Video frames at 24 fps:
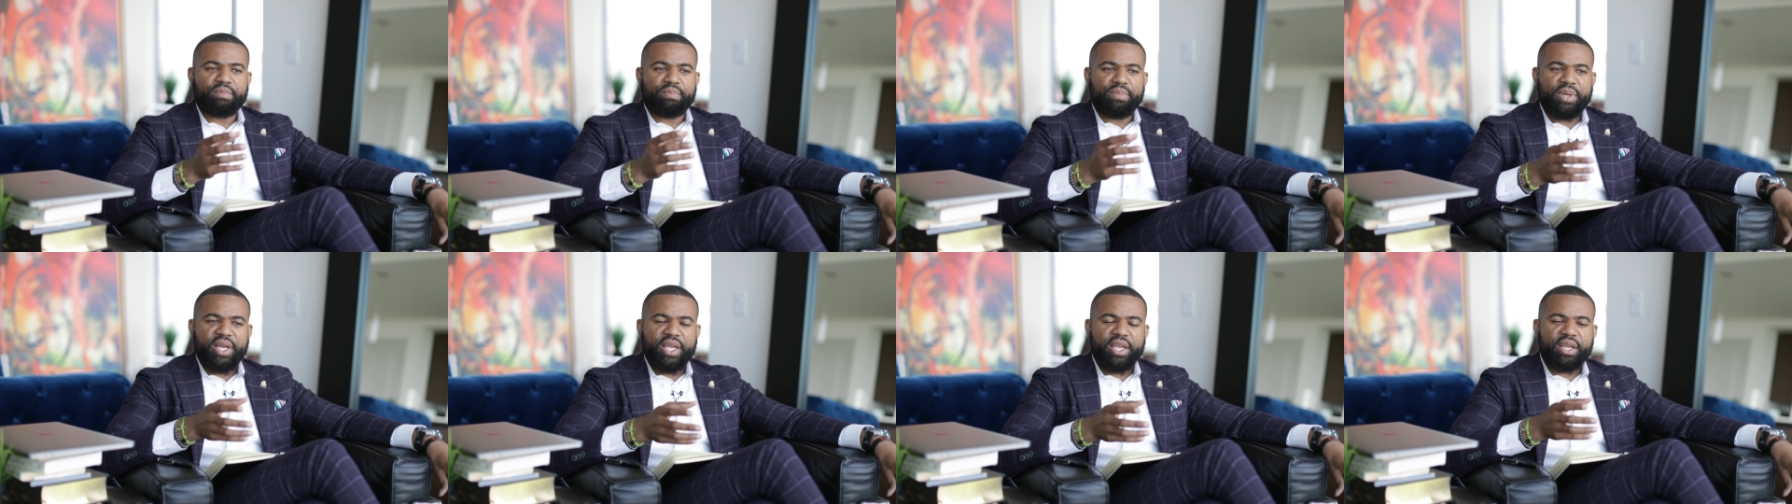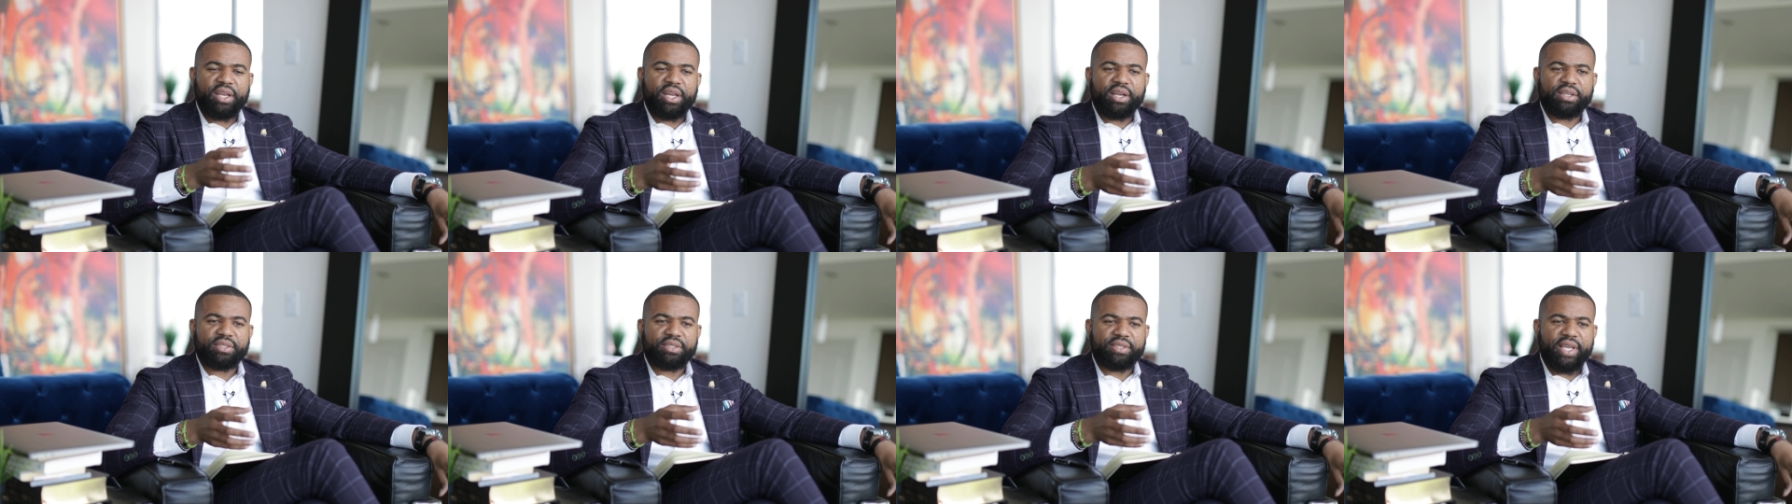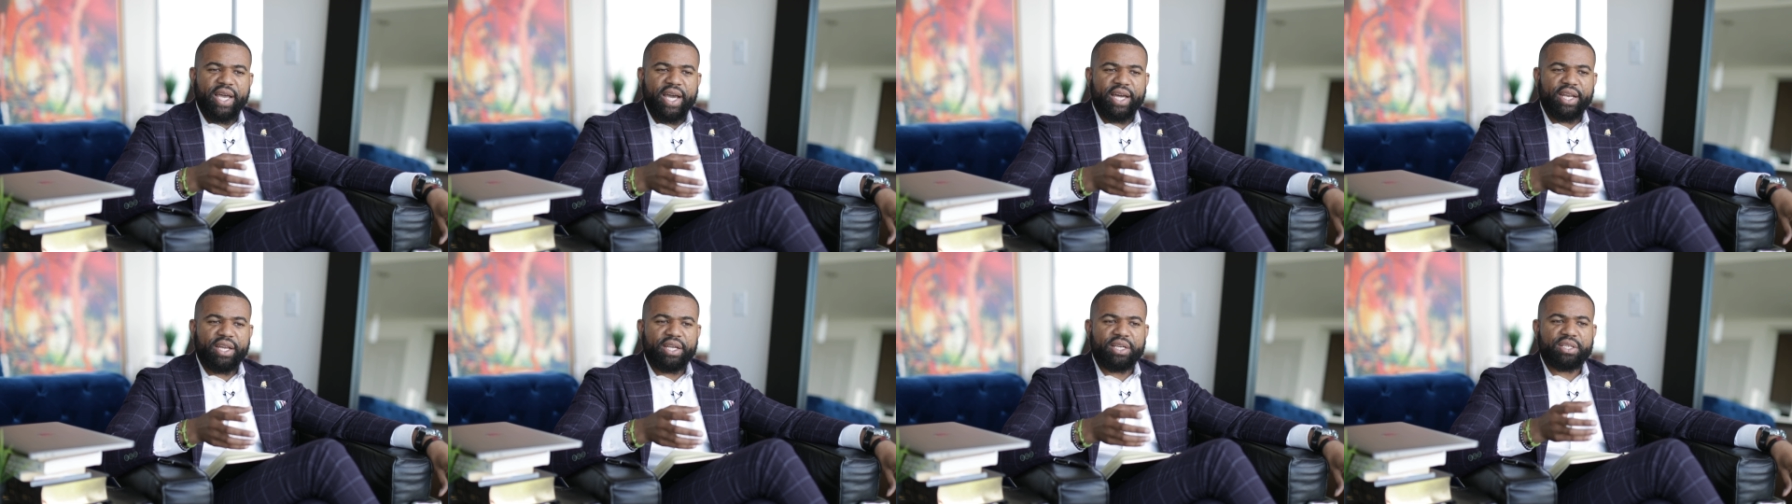millionaire
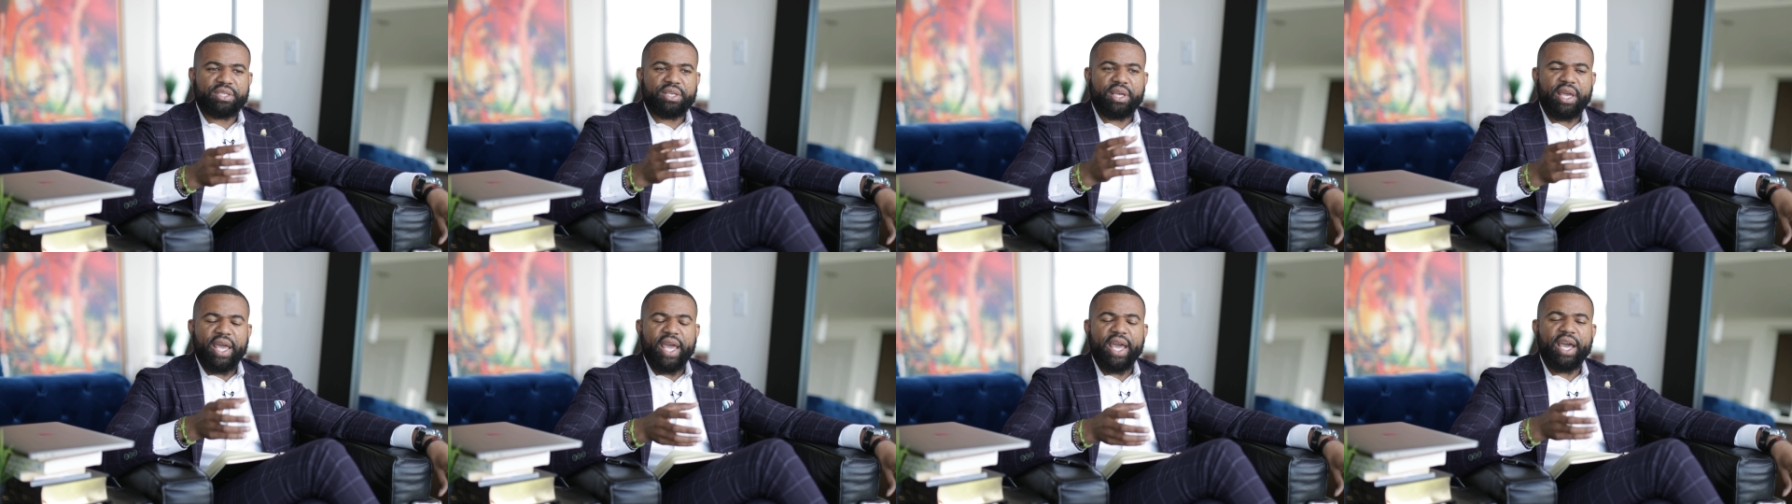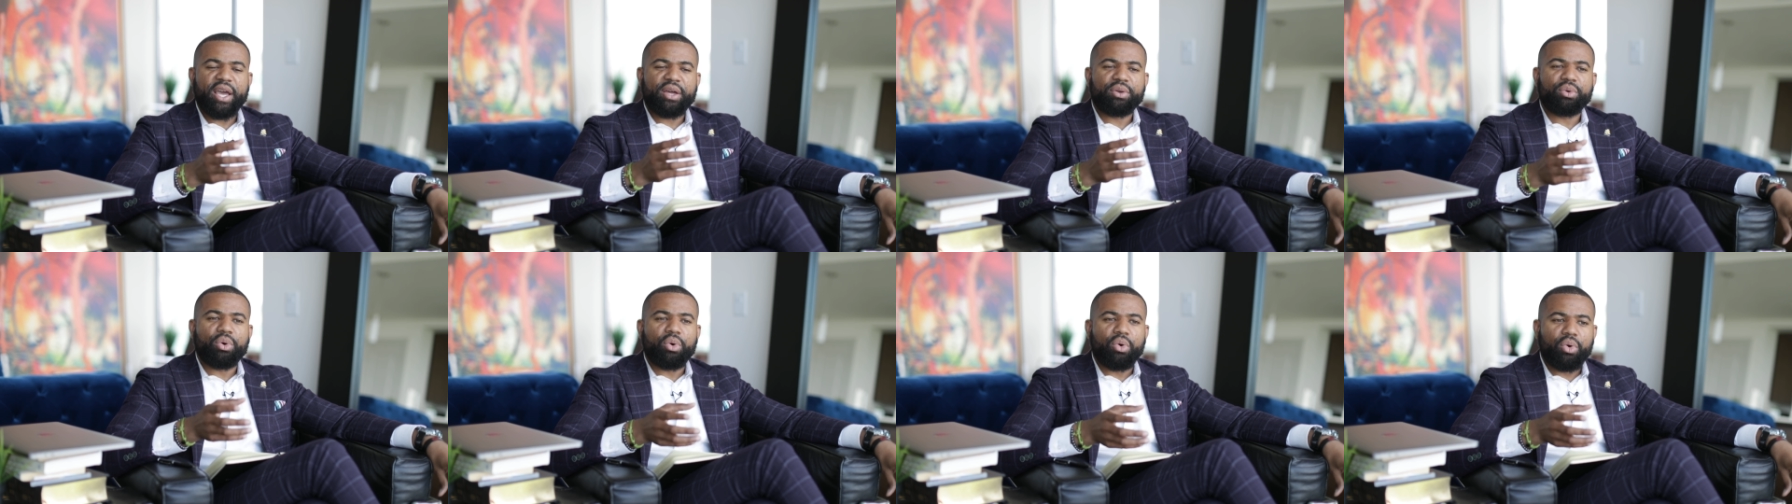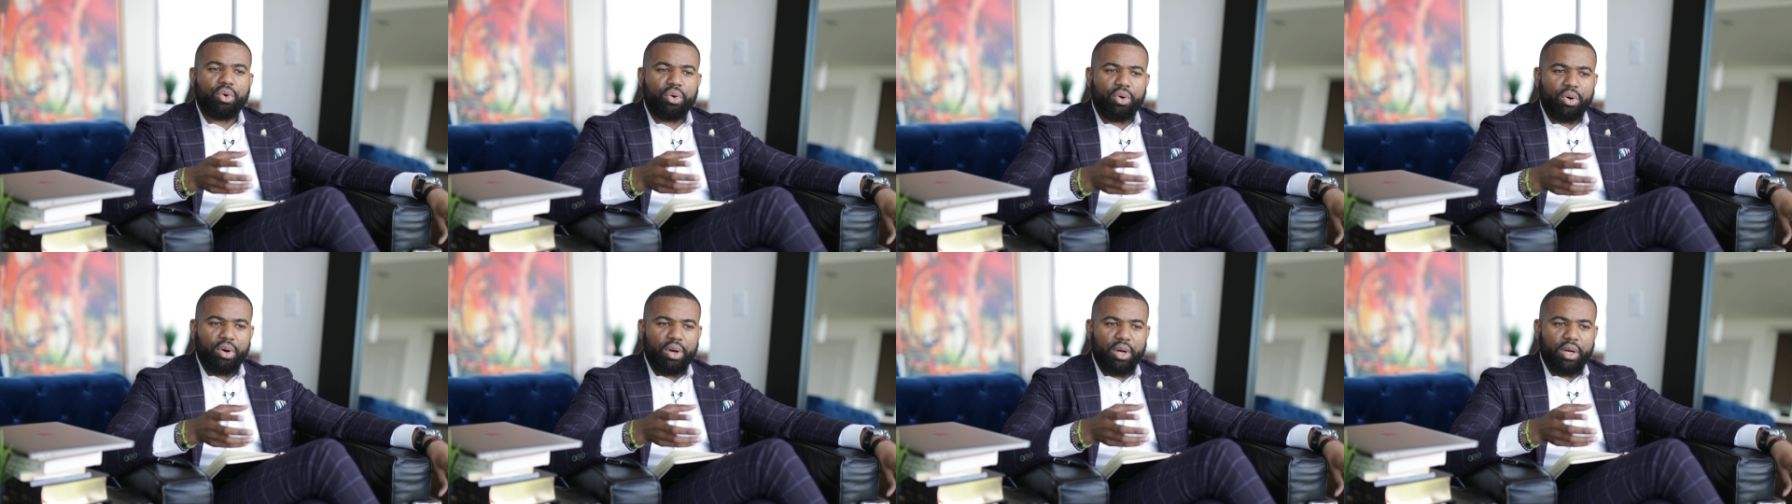status and
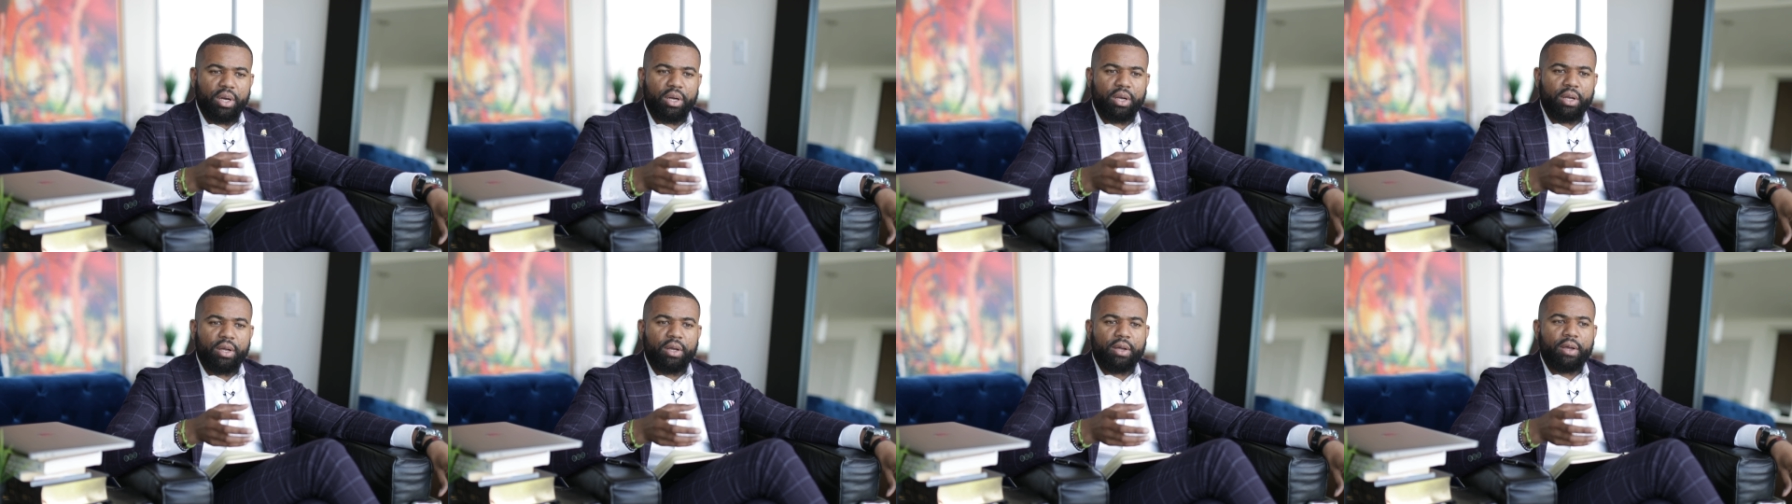or